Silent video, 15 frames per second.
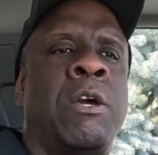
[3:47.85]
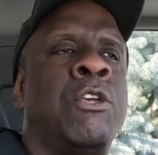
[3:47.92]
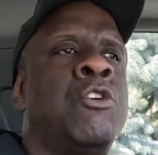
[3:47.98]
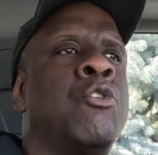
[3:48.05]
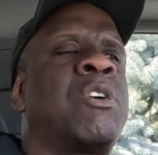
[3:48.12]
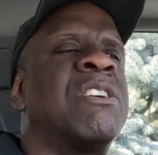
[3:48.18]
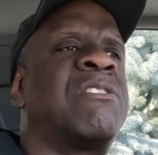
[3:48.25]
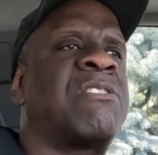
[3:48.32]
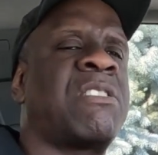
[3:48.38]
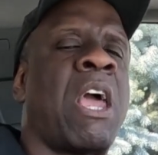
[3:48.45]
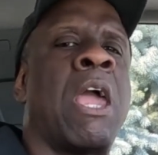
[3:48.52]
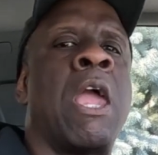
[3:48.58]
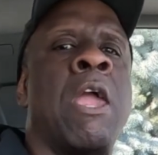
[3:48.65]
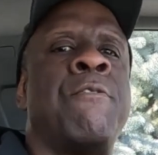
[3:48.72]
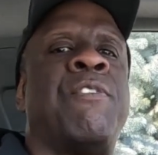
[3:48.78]
You can
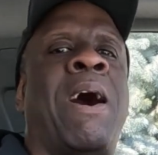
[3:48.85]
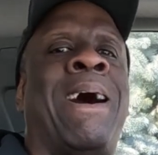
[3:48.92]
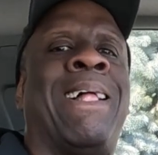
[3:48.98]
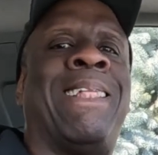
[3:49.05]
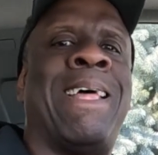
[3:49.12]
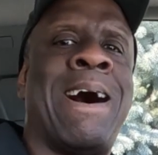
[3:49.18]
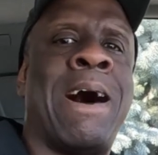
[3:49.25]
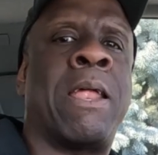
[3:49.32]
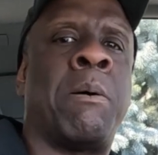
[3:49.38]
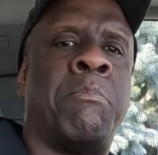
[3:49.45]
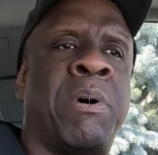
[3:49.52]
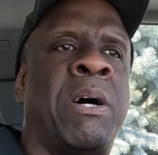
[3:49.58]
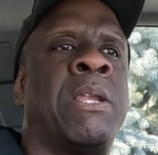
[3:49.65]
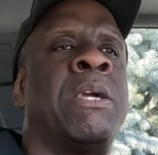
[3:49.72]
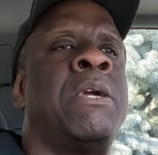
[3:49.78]
save a lot of
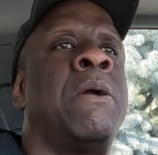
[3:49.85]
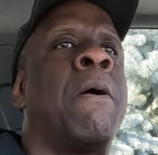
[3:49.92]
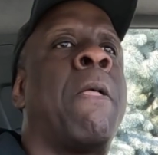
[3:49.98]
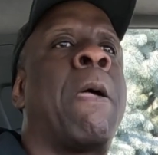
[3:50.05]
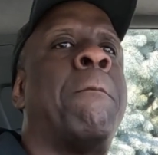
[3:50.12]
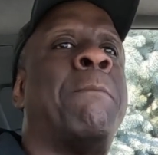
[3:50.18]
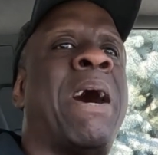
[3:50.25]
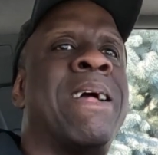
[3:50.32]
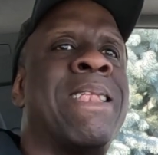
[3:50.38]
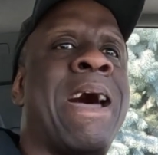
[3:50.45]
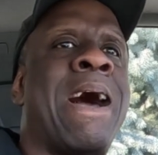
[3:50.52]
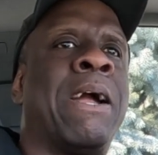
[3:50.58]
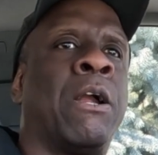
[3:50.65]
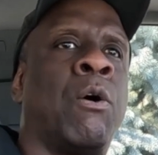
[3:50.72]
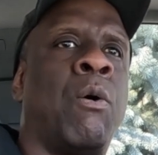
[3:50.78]
money by
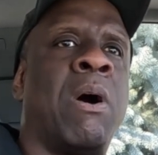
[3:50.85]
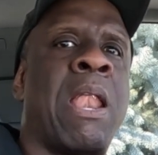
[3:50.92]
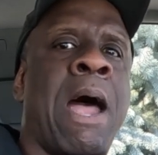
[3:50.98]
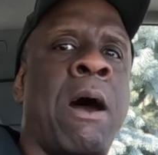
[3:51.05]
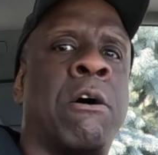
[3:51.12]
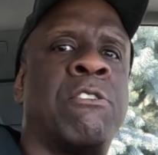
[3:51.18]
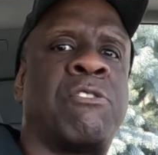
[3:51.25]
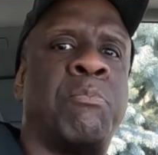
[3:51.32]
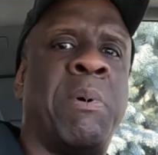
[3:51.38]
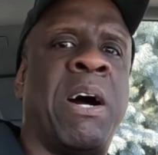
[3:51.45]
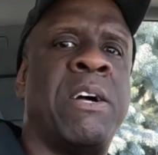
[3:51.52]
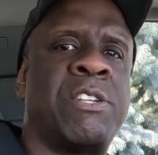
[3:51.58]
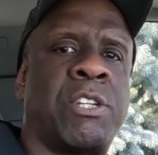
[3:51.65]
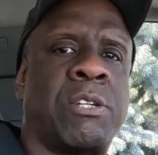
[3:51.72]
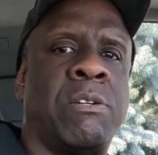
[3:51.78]
not going out as
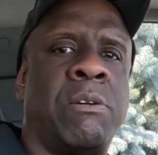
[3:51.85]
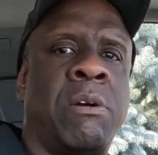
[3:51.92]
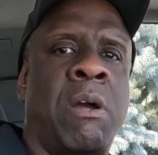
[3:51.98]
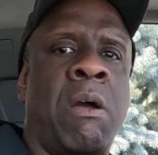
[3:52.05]
much